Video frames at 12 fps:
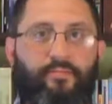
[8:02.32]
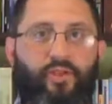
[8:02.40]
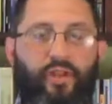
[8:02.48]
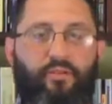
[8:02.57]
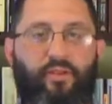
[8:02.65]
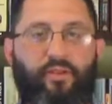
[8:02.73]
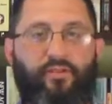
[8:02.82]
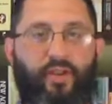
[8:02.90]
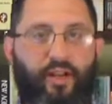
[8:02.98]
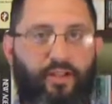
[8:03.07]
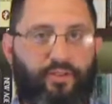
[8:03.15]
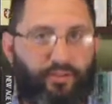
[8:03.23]
You're never going to
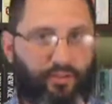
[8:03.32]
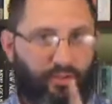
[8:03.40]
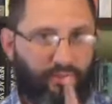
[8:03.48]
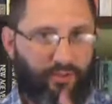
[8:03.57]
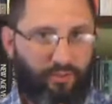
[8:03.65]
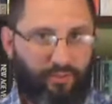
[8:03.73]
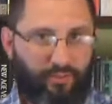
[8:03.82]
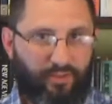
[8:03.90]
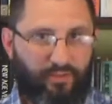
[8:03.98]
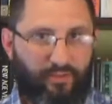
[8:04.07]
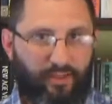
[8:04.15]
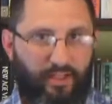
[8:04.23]
find true love as a
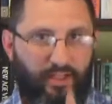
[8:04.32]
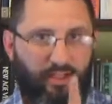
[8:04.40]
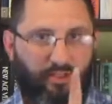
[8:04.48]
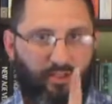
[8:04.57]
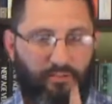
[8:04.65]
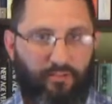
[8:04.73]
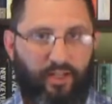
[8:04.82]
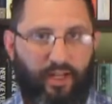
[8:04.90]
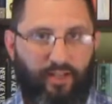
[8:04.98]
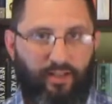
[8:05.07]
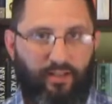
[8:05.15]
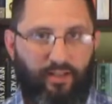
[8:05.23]
woman. Some
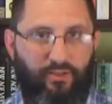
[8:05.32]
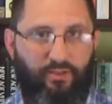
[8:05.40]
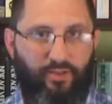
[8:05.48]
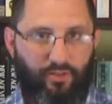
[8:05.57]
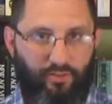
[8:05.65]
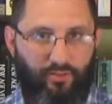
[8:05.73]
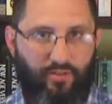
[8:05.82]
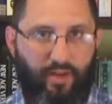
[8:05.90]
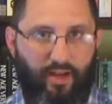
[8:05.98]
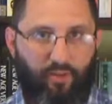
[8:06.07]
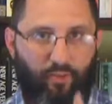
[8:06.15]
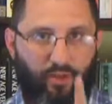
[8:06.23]
guy that loves you, no
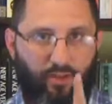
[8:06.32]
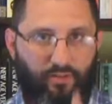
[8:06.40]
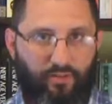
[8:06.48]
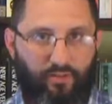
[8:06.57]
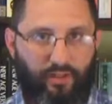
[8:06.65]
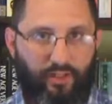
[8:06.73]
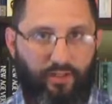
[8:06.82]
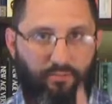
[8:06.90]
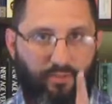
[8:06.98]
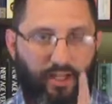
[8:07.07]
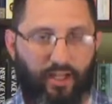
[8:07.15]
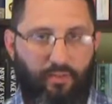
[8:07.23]
matter what you look
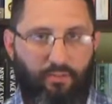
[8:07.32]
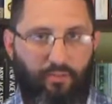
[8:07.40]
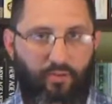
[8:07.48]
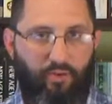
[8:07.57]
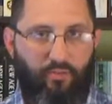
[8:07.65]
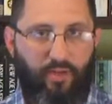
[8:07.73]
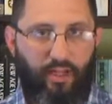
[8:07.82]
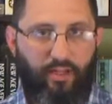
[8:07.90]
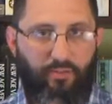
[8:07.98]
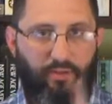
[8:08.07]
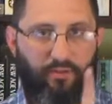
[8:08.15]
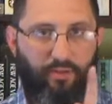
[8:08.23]
like, makeup, no
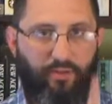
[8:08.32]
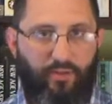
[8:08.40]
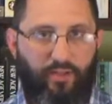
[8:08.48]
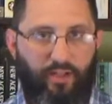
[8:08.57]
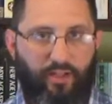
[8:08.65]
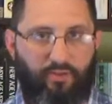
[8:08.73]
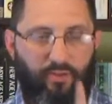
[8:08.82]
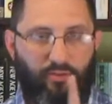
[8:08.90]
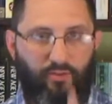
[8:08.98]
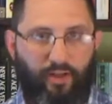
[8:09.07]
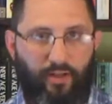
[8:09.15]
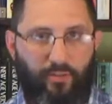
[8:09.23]
makeup, if you're sick, if
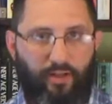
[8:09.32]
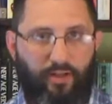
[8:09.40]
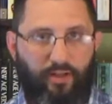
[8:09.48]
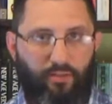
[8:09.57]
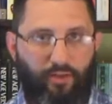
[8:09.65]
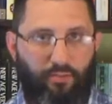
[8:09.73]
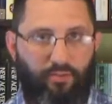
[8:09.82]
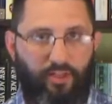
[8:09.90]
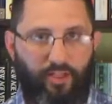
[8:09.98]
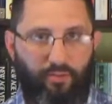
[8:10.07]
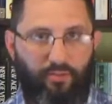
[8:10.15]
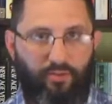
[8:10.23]
you vomited, he'll help
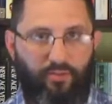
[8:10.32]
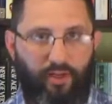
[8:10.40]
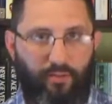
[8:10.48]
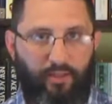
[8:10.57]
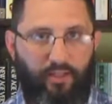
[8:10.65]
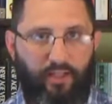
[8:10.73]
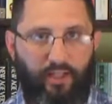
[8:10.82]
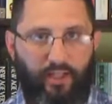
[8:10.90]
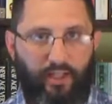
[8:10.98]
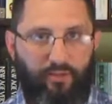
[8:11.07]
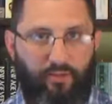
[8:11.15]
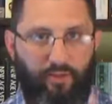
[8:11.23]
clean up your vomit.
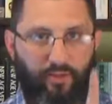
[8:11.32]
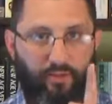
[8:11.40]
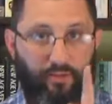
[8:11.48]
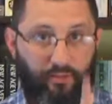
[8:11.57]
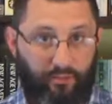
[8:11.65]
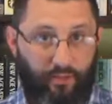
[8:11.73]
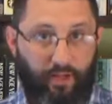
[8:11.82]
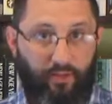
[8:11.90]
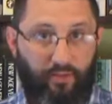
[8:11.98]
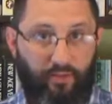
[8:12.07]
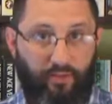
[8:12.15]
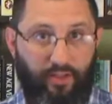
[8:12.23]
If there's
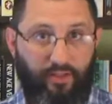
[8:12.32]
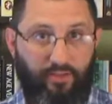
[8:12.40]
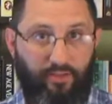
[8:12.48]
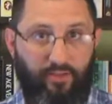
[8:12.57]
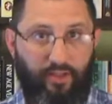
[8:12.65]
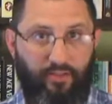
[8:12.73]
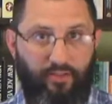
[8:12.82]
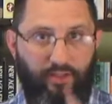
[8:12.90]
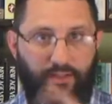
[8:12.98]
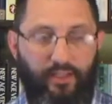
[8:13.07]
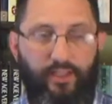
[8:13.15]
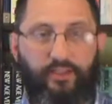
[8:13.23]
other things and things
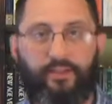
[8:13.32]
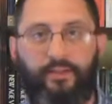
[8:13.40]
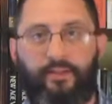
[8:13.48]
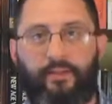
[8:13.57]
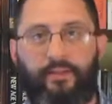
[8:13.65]
like that,